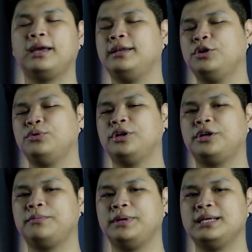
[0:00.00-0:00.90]
a new
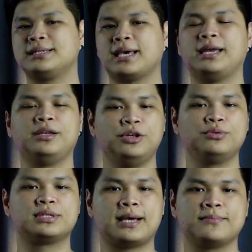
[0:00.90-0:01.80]
year means a
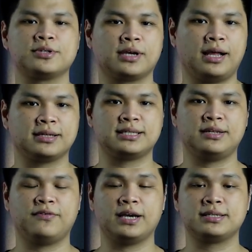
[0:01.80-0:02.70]
new Samsung Galaxy
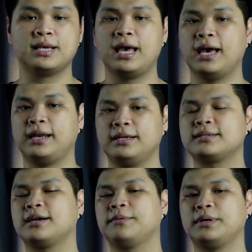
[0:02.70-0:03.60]
device and
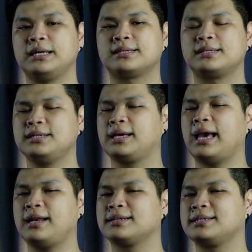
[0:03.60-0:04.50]
this time it's the
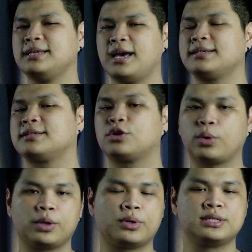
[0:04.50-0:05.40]
Galaxy
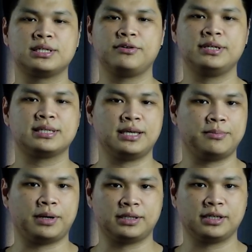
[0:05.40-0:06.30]
S21 series
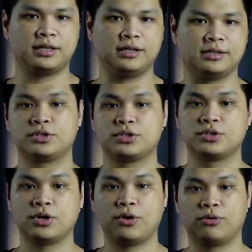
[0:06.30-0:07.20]
in particular.
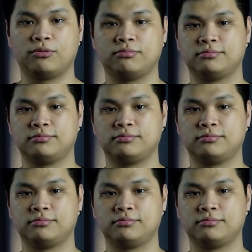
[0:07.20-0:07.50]
So,